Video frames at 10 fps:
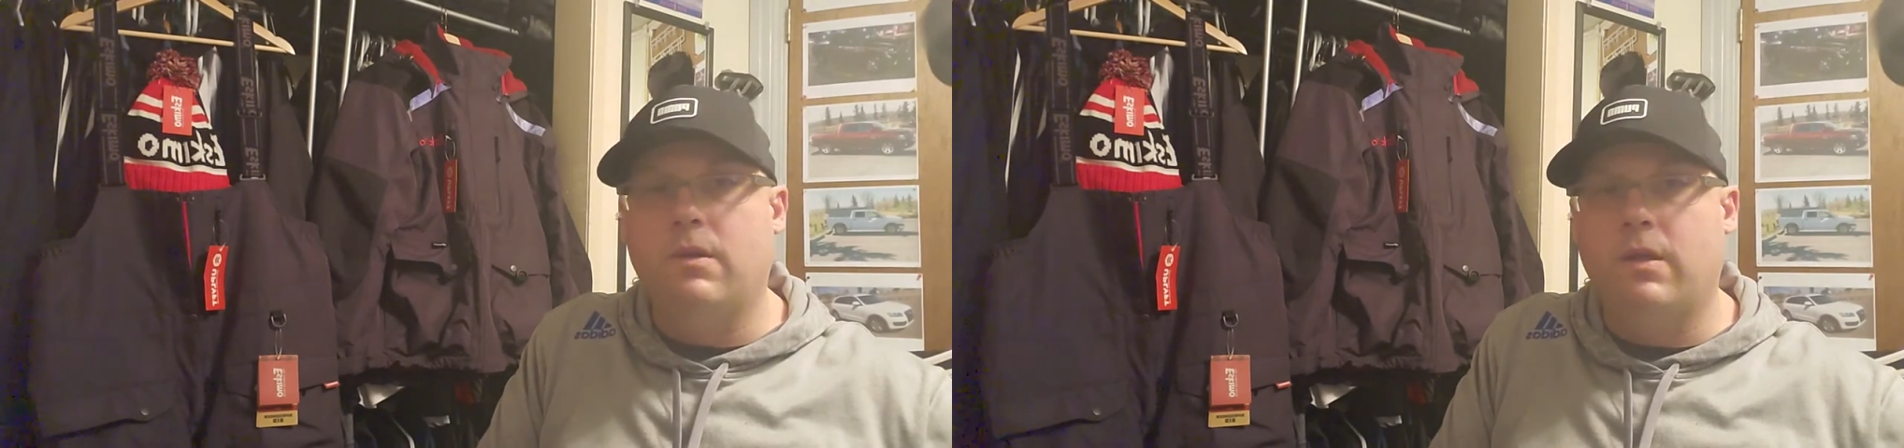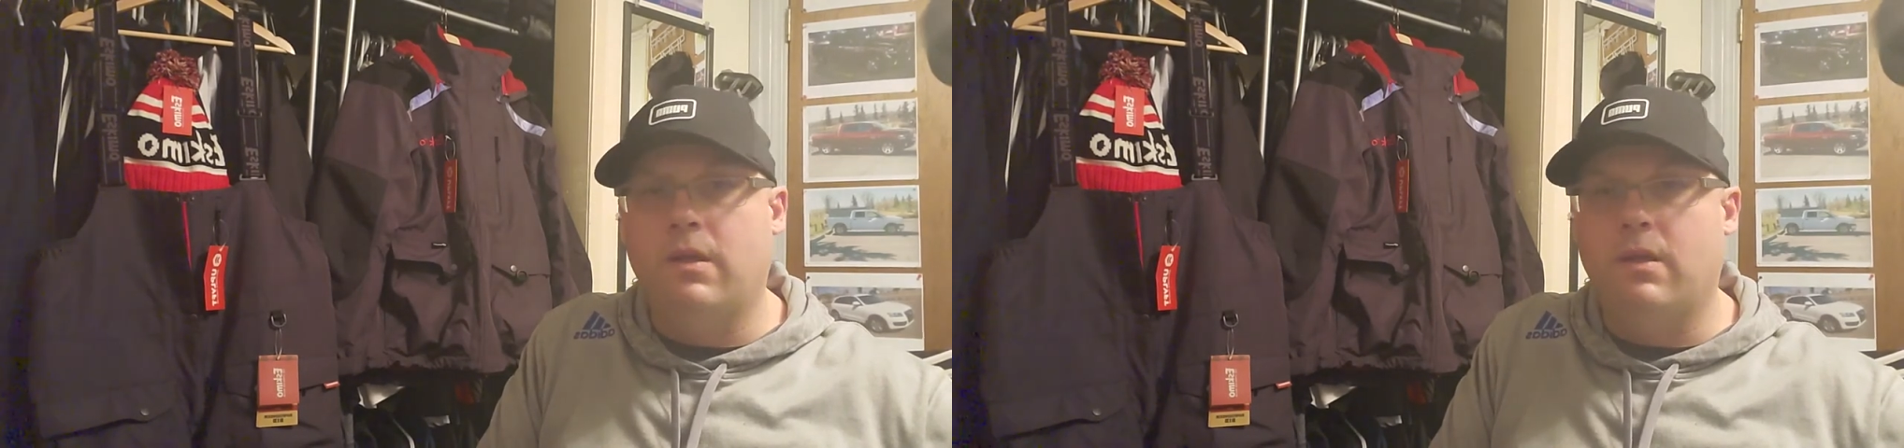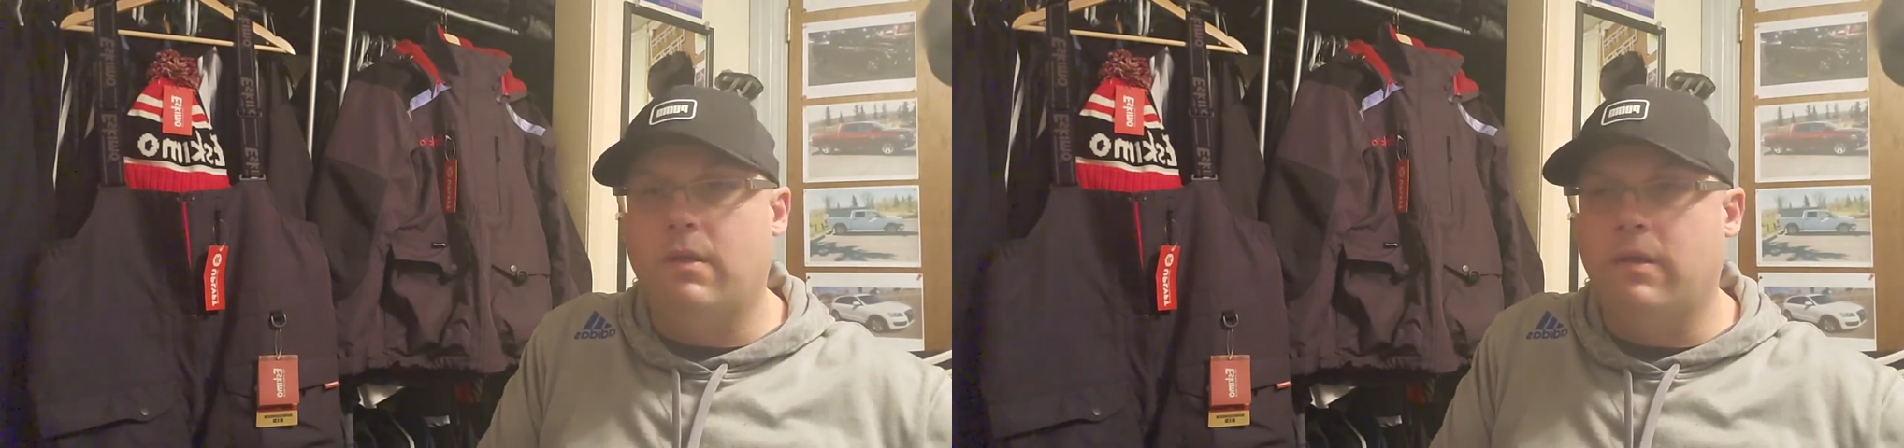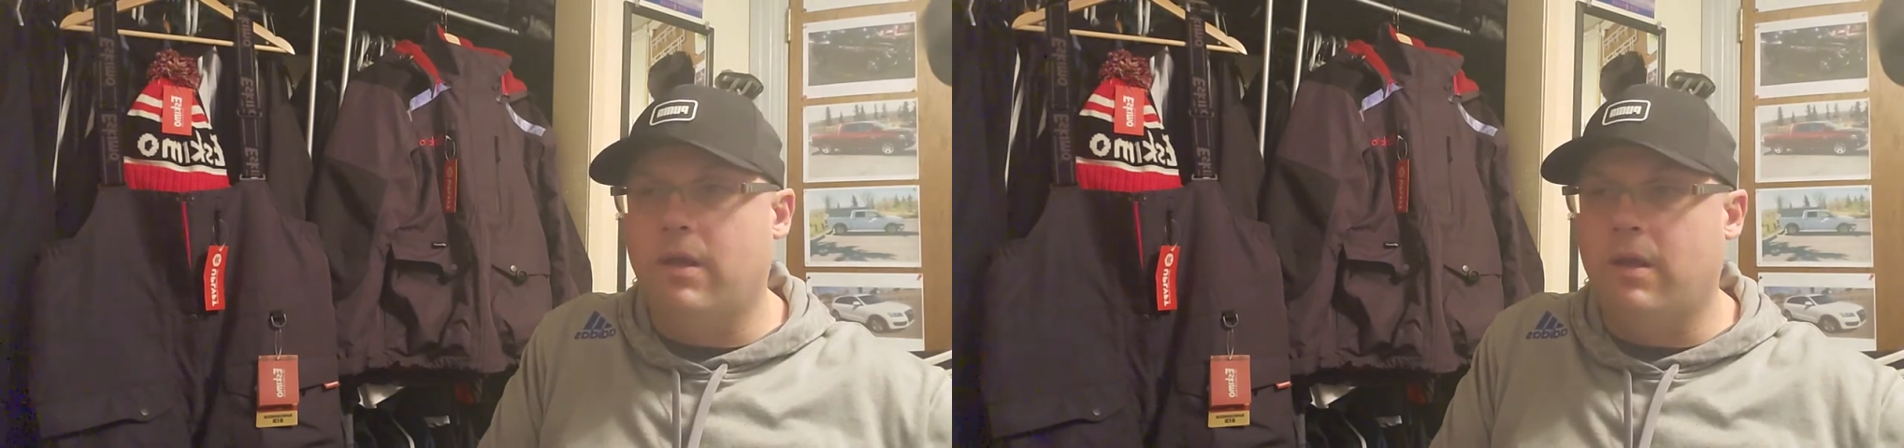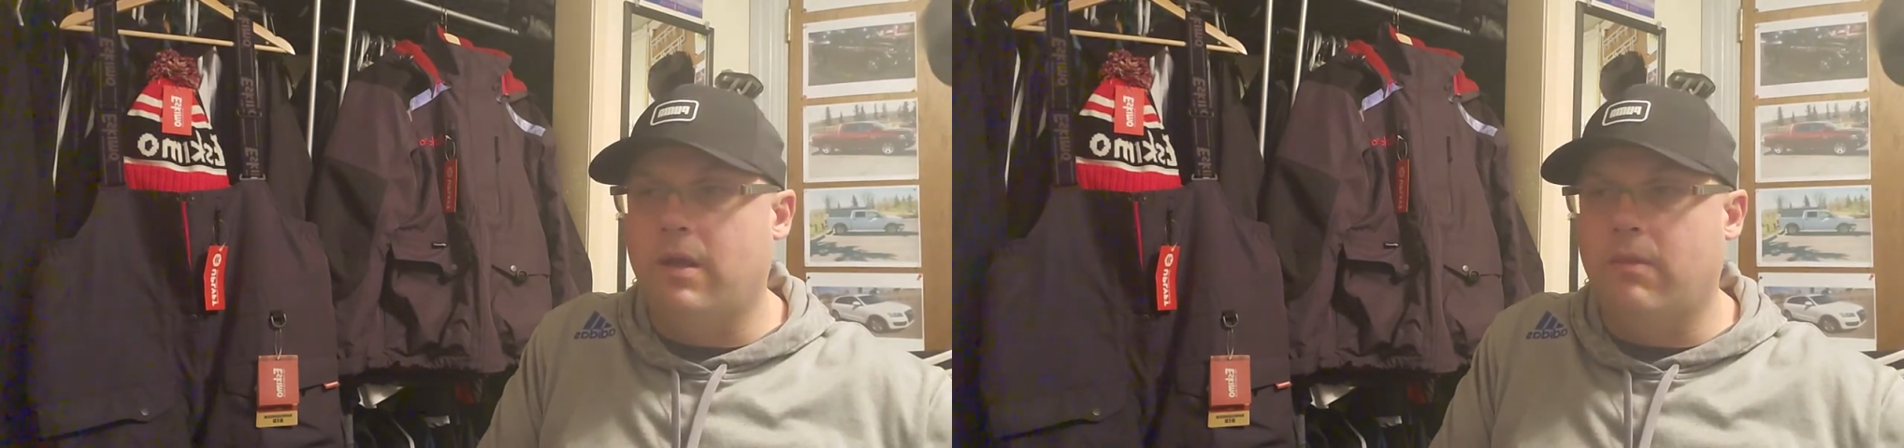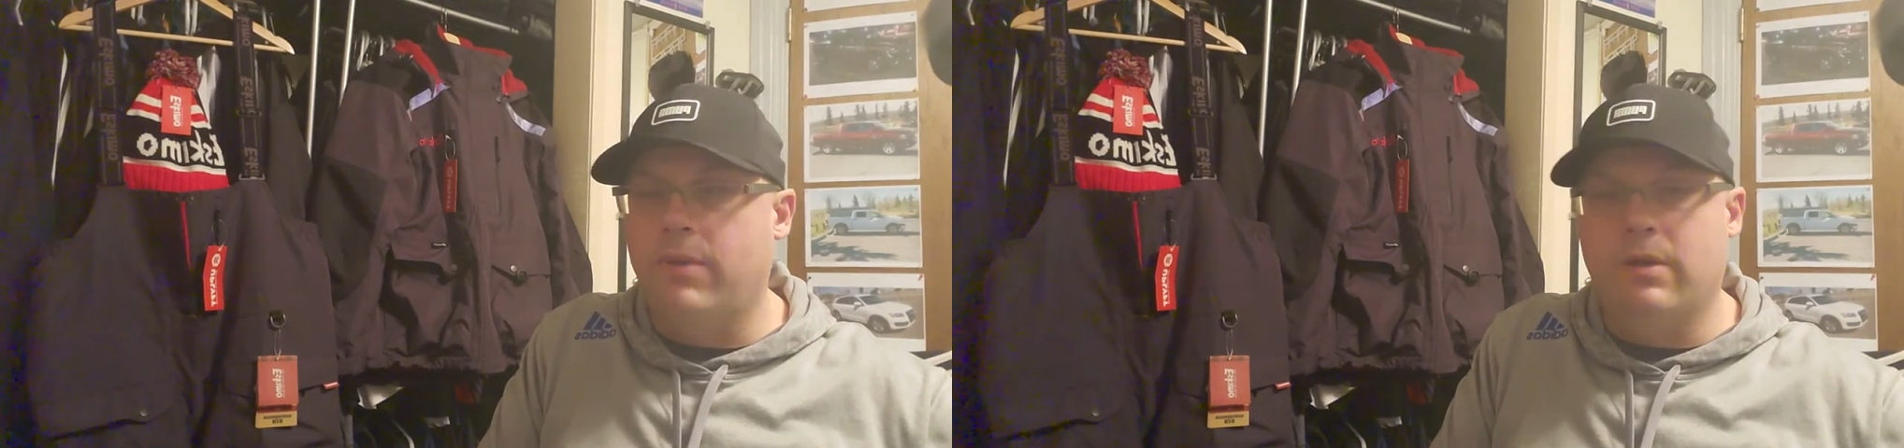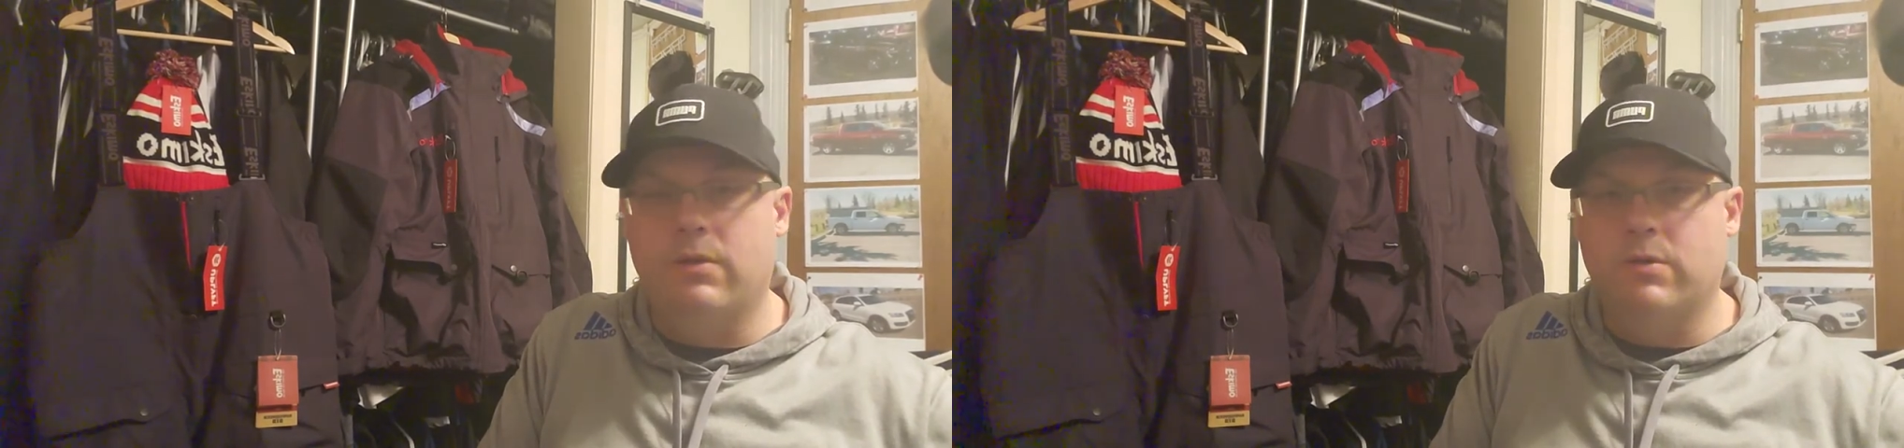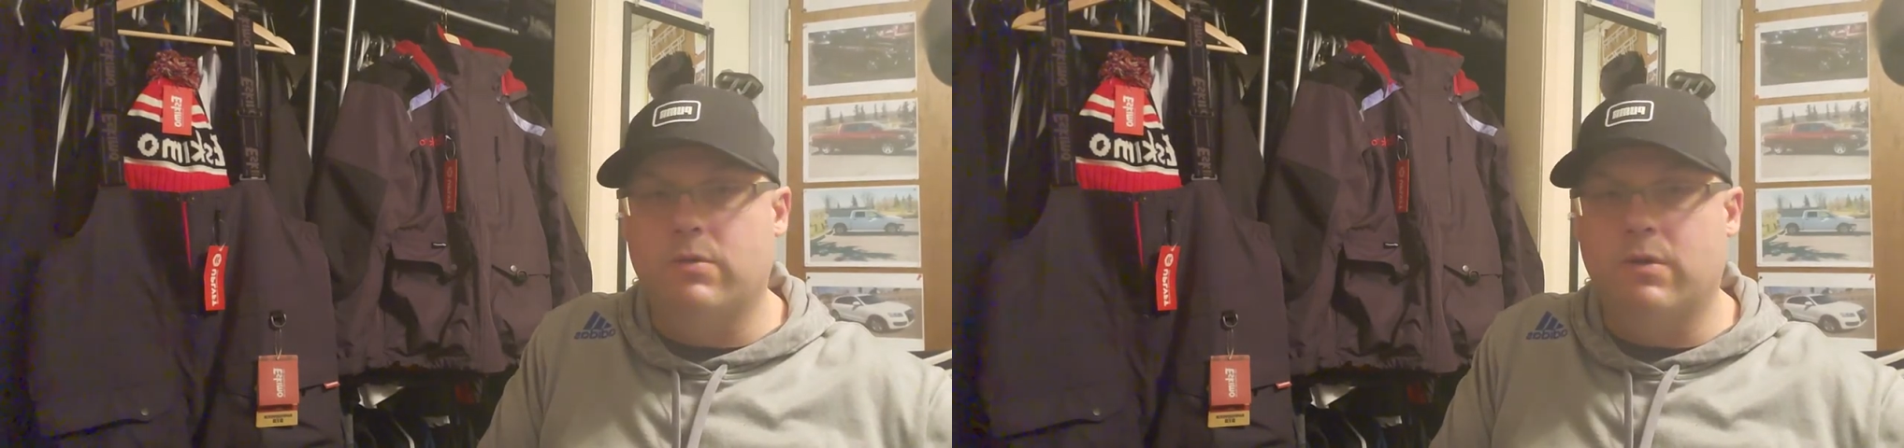and uh, put in
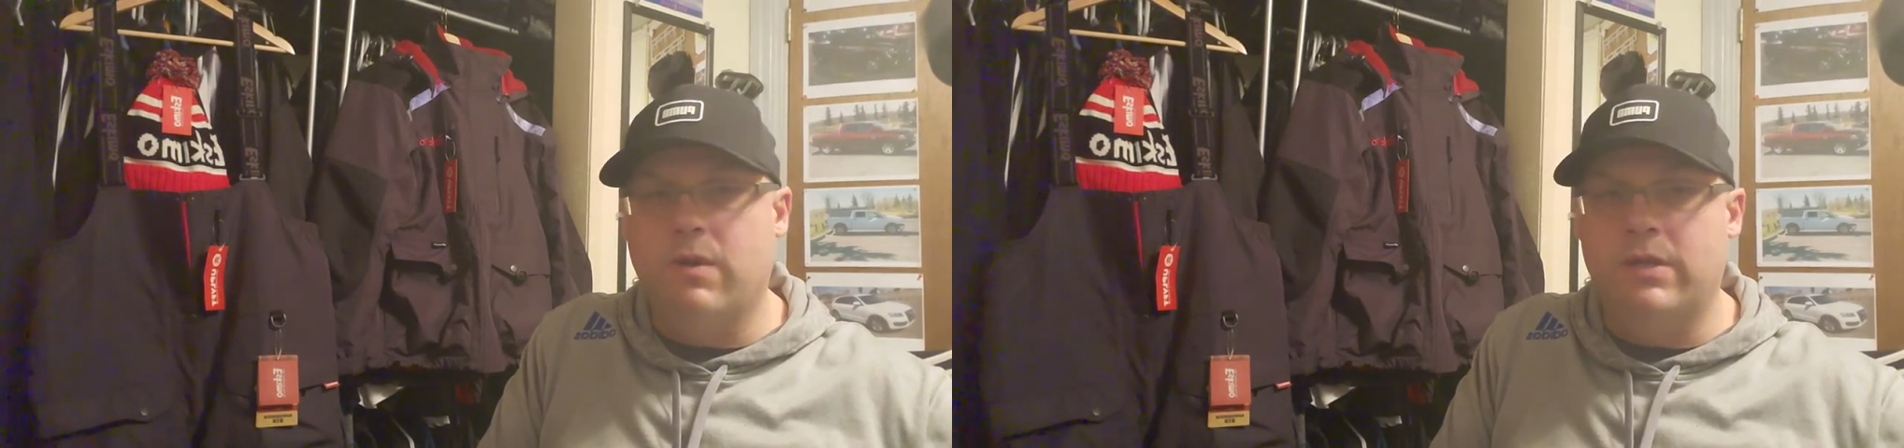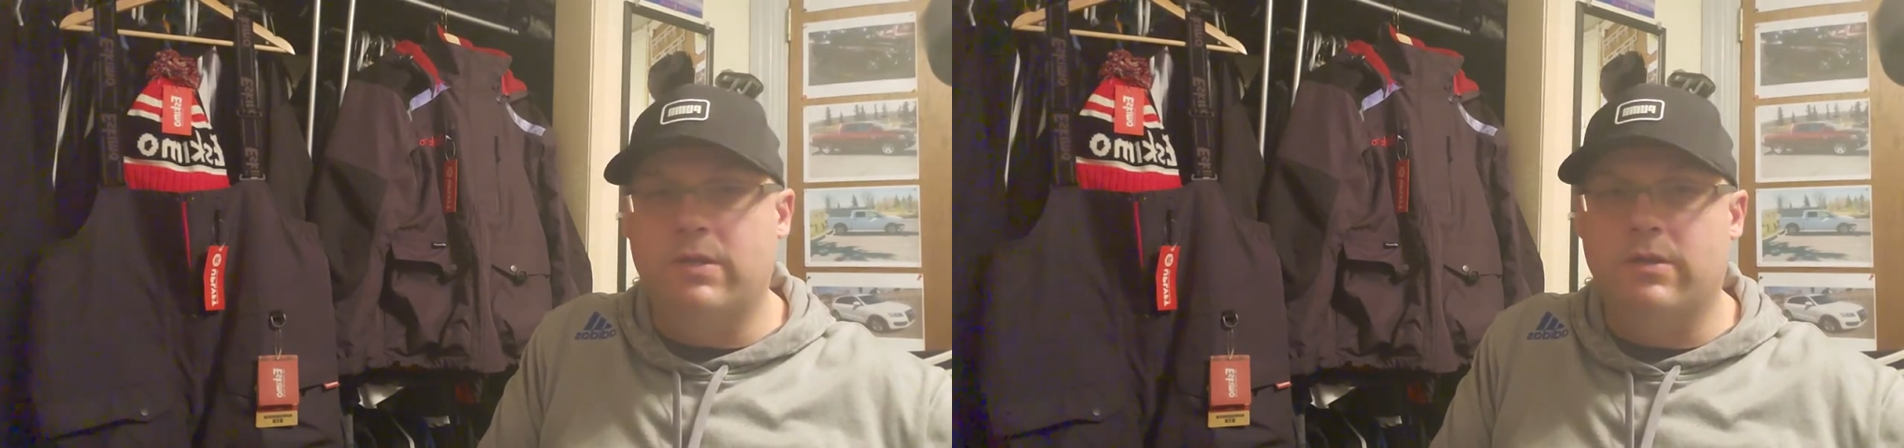those requests.